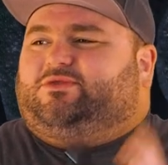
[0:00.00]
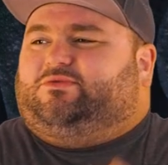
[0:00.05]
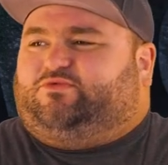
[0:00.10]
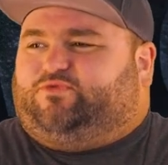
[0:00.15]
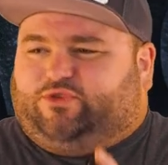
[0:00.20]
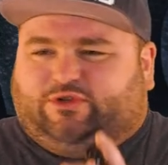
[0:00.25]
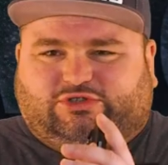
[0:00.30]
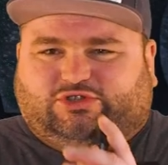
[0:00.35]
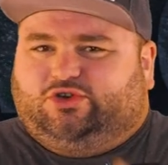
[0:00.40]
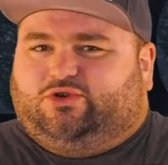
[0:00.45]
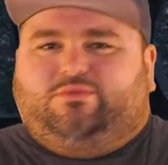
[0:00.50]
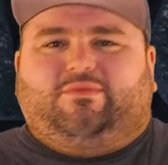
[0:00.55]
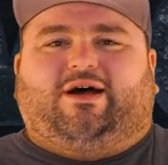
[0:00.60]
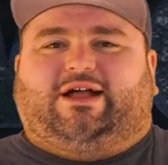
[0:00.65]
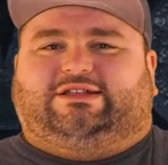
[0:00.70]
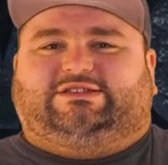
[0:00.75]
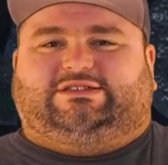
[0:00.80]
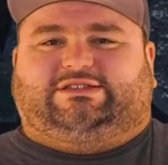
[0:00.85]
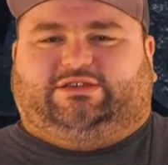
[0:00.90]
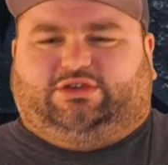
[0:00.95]
For 2
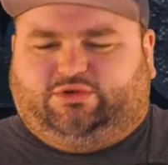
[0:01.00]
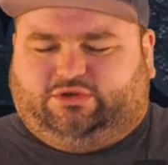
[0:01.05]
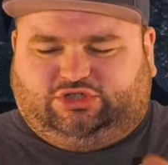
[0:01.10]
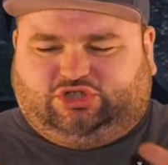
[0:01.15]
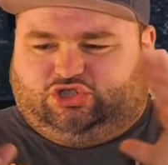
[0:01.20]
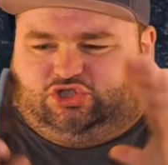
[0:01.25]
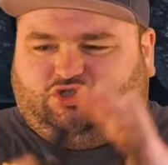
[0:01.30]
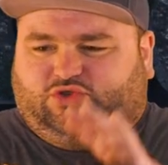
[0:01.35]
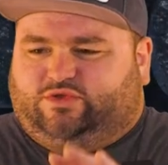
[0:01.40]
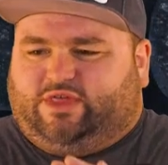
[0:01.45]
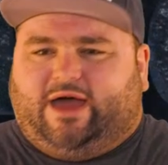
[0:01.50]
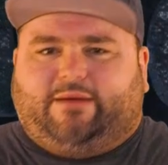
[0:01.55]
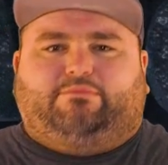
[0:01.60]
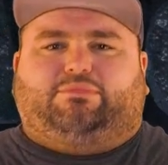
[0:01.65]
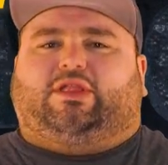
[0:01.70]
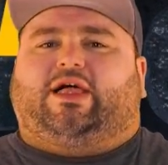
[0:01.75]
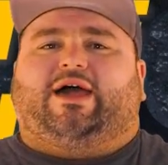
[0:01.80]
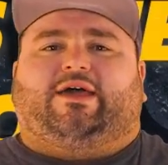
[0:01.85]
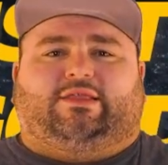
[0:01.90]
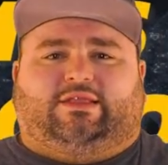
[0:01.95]
months, you could just do that
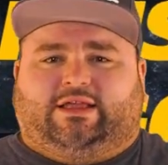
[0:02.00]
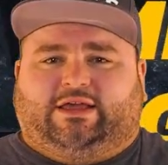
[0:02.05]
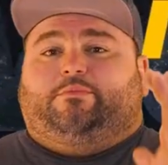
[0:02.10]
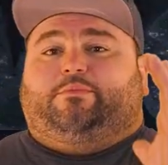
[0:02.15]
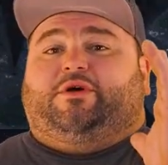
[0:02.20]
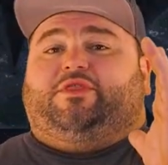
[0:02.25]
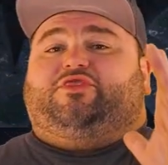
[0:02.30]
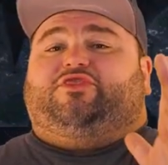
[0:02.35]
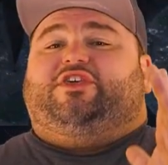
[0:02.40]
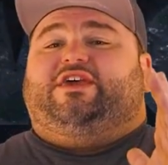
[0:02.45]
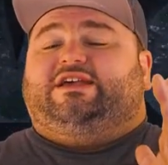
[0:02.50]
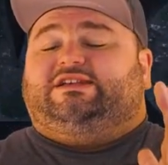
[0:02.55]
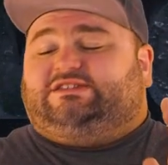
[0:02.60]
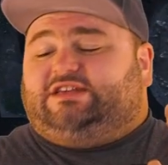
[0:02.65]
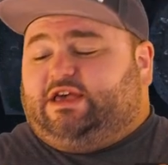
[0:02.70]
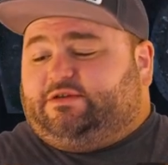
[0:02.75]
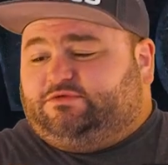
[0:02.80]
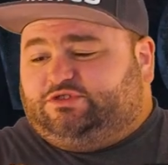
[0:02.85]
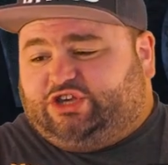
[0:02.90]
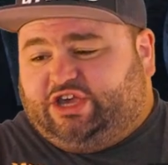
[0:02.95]
blindly. But things
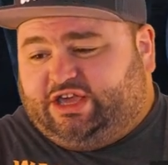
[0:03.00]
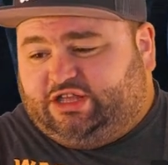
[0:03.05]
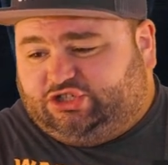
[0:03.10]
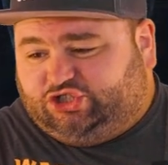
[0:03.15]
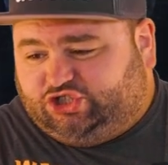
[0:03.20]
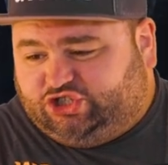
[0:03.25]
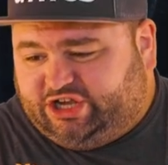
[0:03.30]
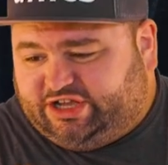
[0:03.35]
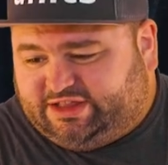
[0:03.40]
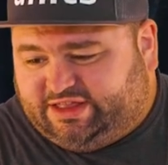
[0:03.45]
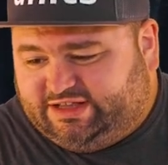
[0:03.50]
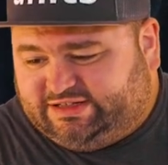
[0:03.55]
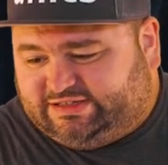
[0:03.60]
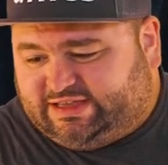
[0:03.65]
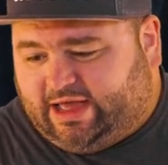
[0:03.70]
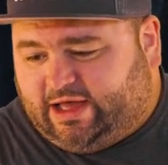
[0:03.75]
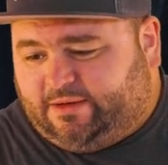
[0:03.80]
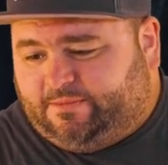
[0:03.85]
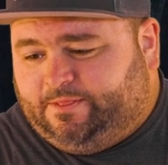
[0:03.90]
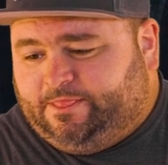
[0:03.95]
have changed. Check this
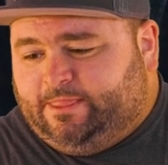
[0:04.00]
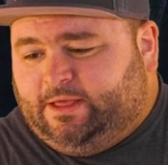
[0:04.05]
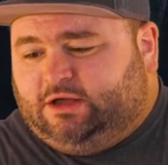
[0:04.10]
out.